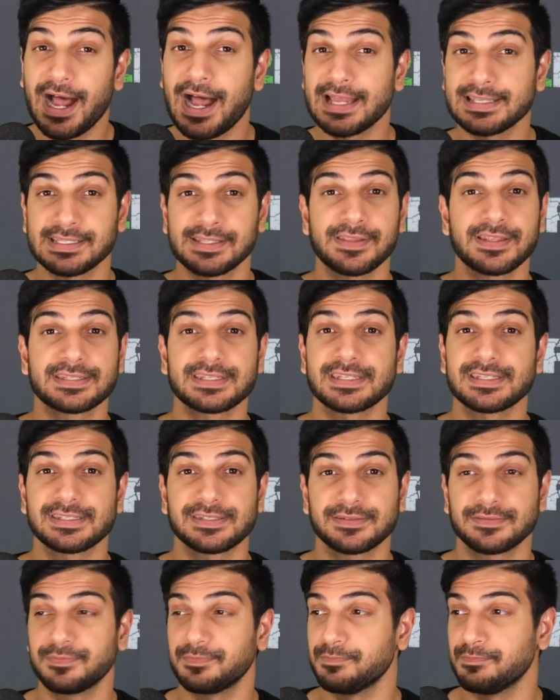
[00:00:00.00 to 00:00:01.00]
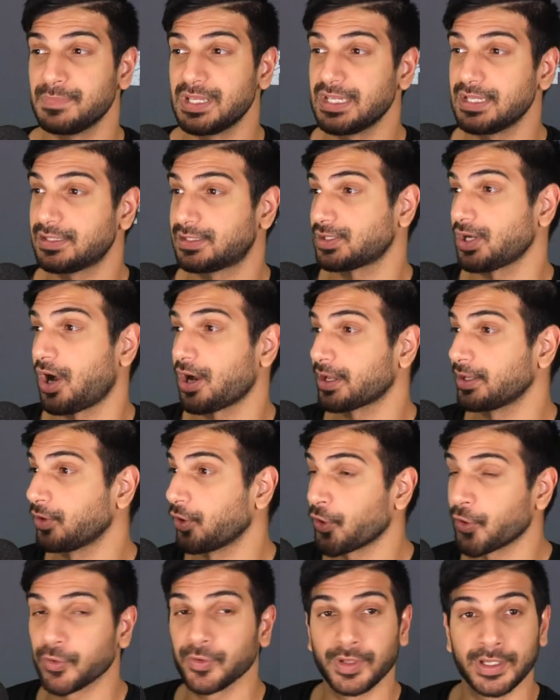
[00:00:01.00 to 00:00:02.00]
eyes, and this is me talking
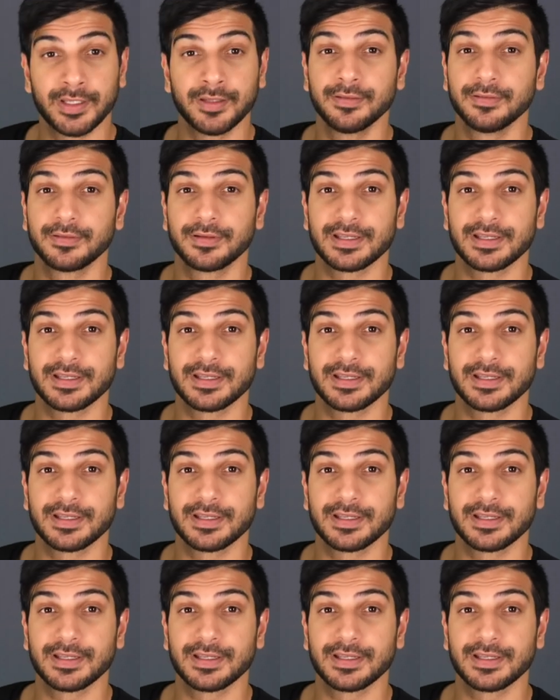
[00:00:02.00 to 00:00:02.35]
early